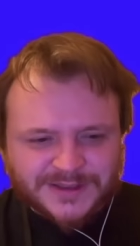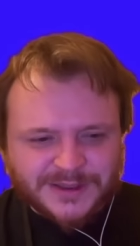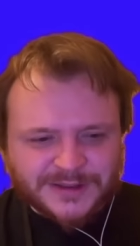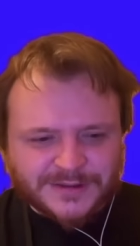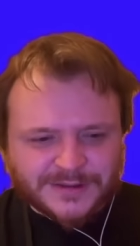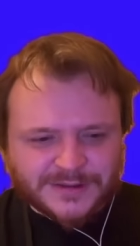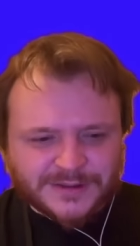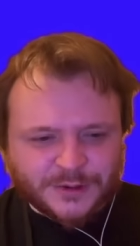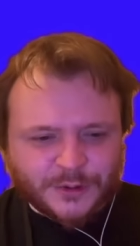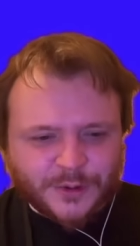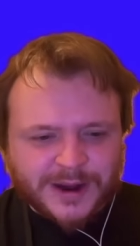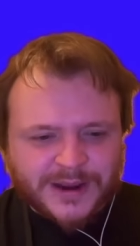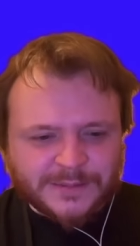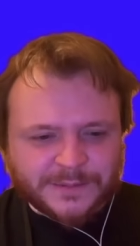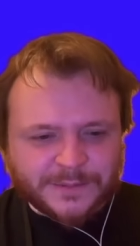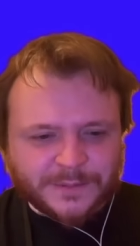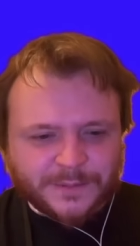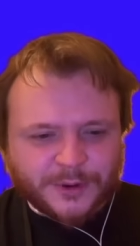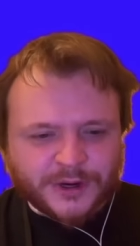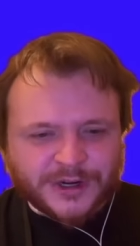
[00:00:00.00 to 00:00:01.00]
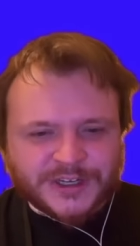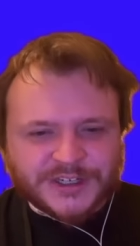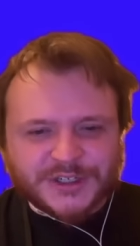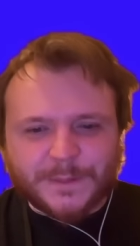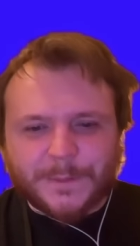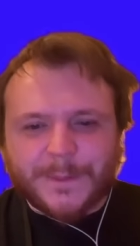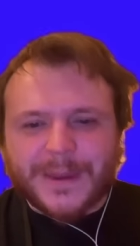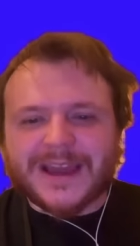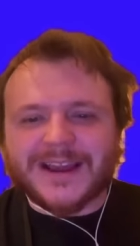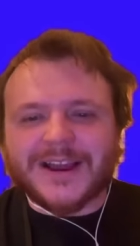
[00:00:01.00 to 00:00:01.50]
The Great British
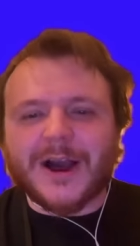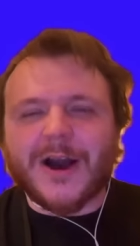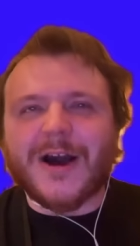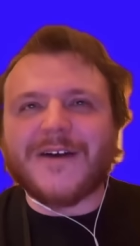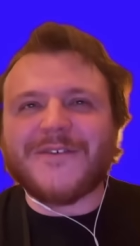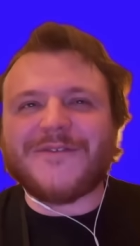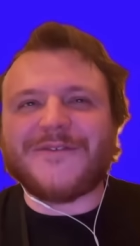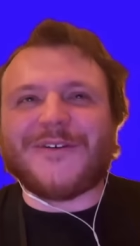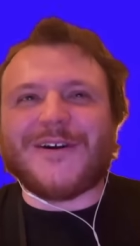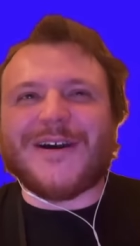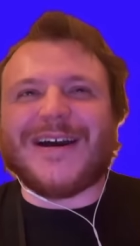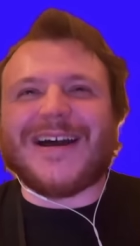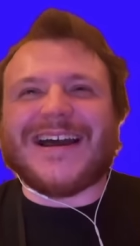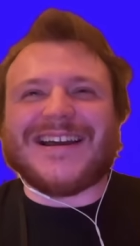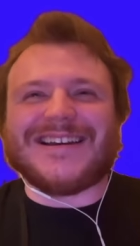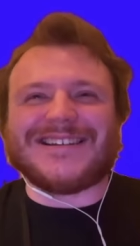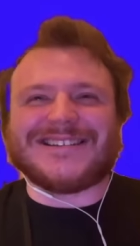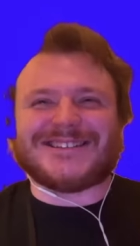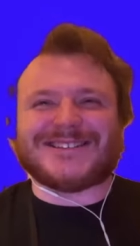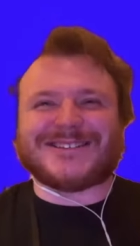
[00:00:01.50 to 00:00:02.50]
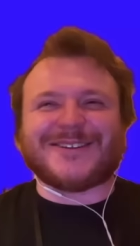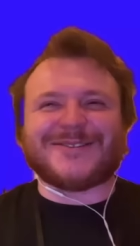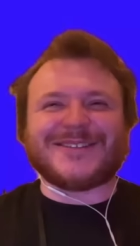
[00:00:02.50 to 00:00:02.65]
Bake Off. So